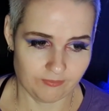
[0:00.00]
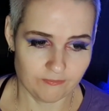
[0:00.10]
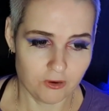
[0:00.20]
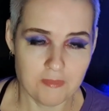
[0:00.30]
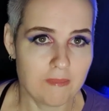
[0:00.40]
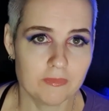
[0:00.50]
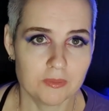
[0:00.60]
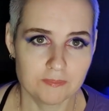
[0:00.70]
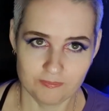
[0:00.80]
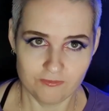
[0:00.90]
remember
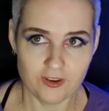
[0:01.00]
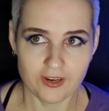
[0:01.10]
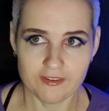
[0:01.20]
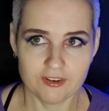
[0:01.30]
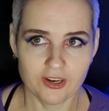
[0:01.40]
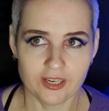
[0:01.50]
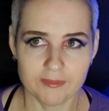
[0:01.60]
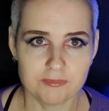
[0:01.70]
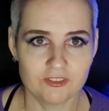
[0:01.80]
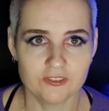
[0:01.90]
very
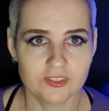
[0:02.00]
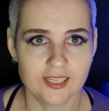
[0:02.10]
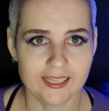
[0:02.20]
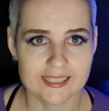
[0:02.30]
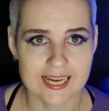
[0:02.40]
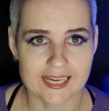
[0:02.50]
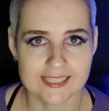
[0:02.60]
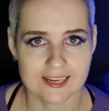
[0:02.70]
vividly days